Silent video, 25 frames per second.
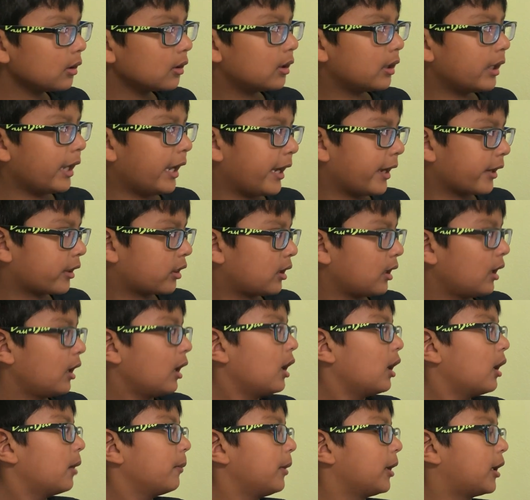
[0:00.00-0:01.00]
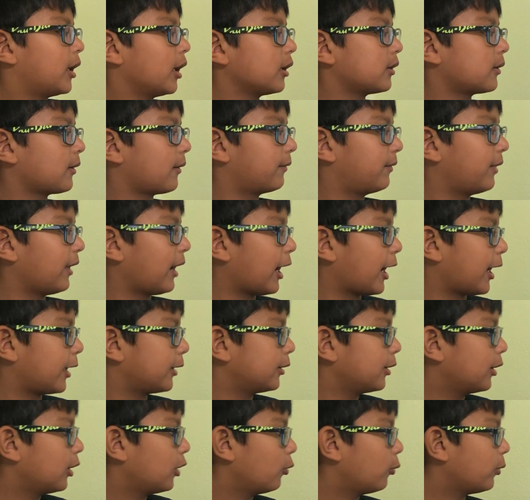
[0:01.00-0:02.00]
Next, because of that,
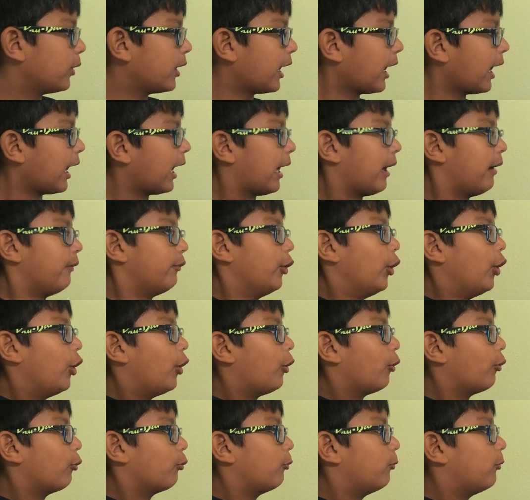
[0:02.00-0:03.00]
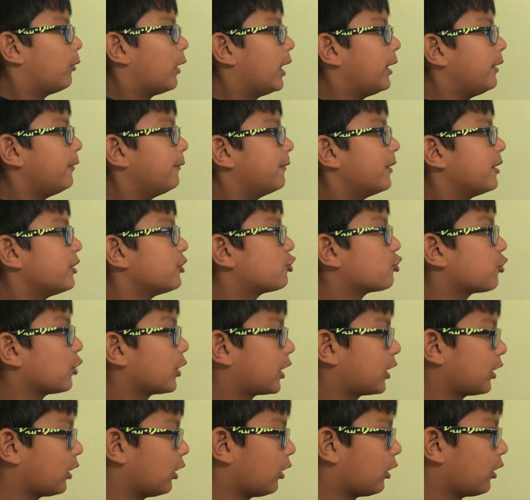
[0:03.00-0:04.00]
we have a right
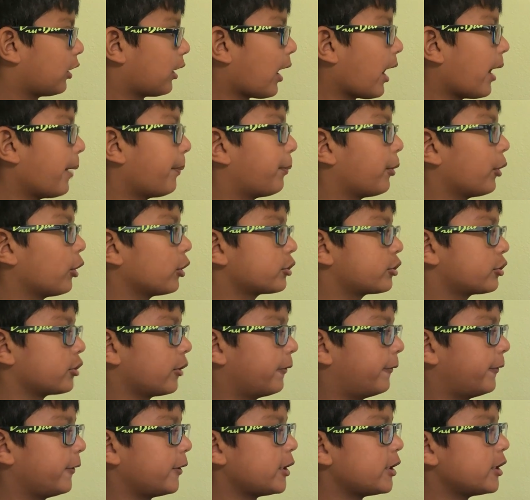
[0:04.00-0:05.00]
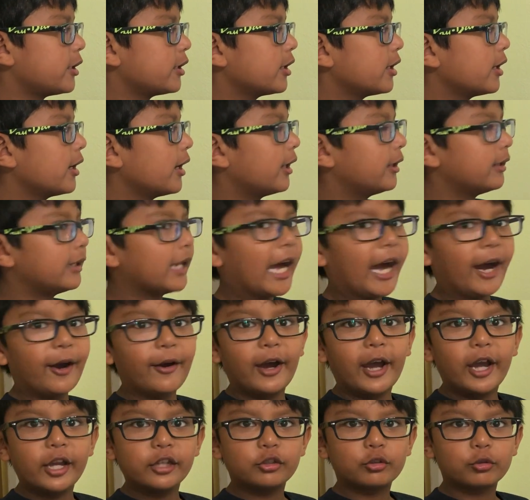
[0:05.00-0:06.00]
ventricular hypertrophy.
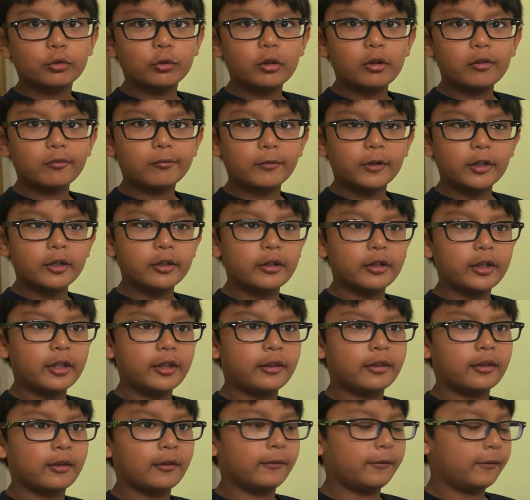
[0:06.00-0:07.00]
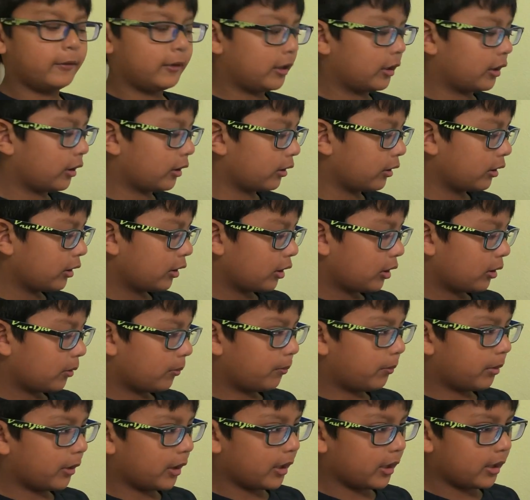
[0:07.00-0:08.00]
Now, I drew it really severe,
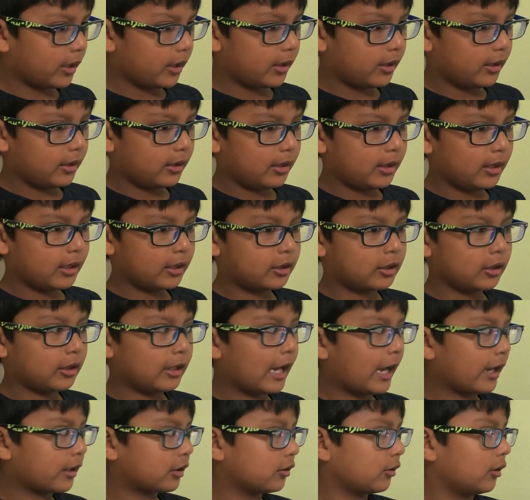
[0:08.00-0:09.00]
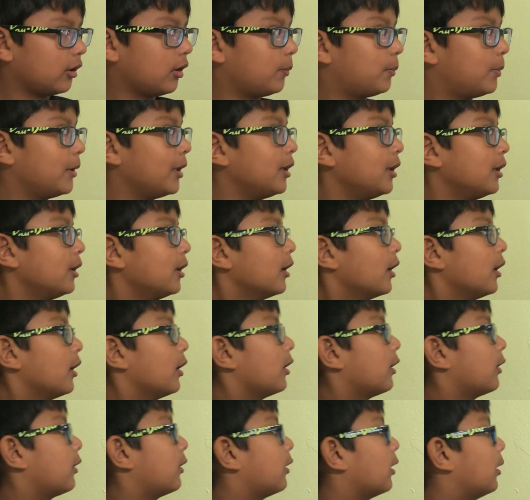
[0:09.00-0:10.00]
but it could actually be
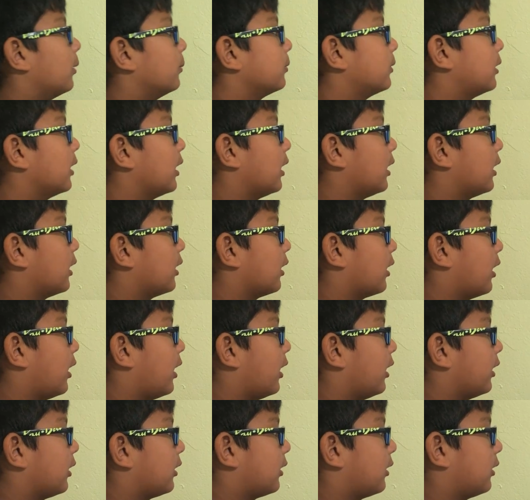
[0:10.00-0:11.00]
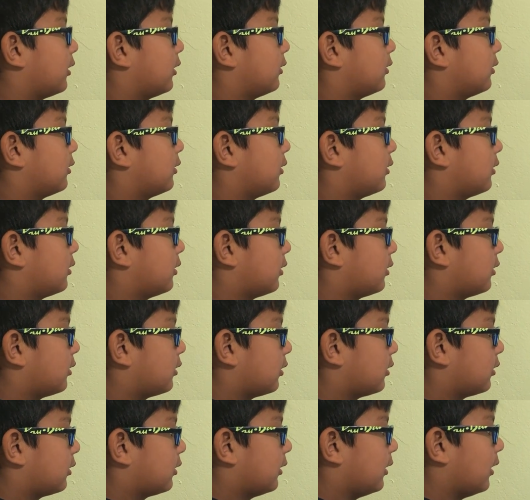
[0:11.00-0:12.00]
something like
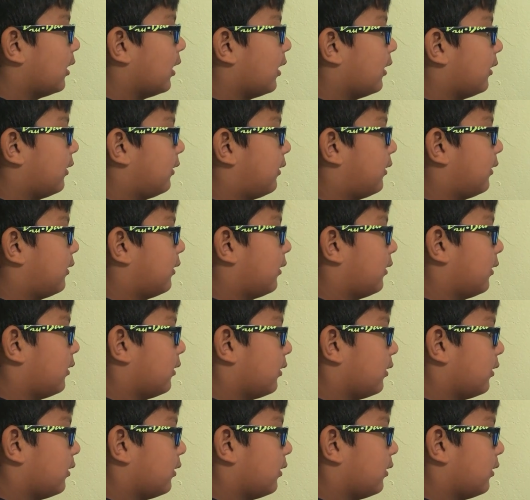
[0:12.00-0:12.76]
this.